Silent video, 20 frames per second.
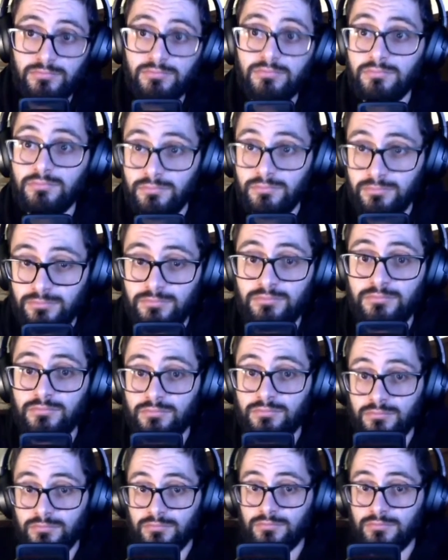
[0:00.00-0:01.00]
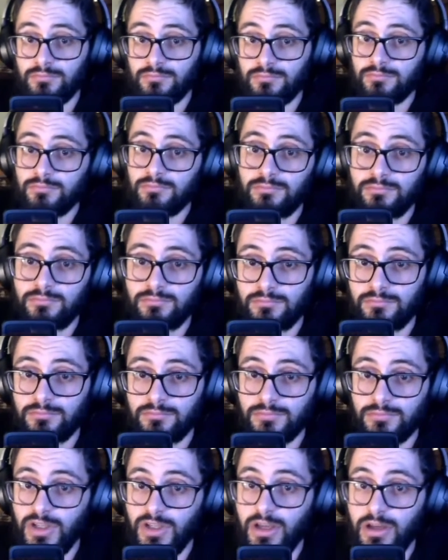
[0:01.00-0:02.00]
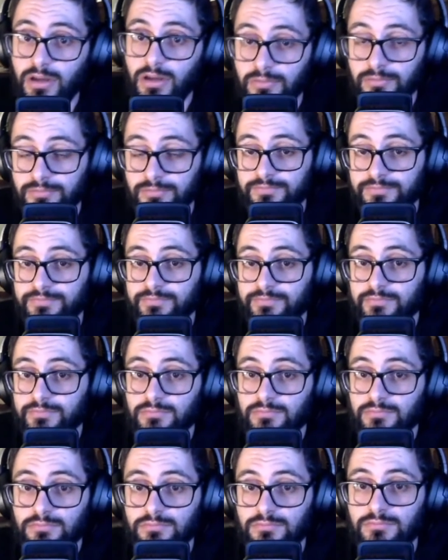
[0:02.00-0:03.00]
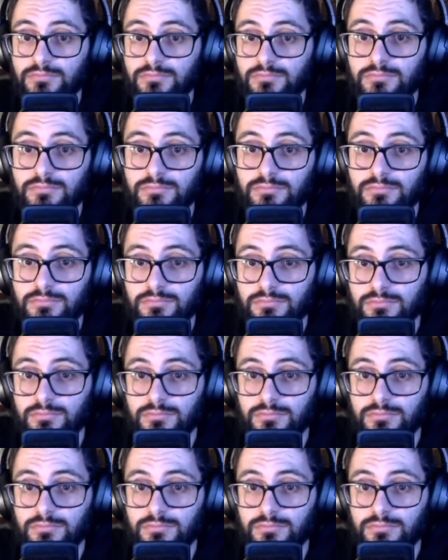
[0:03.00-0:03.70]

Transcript: (silent)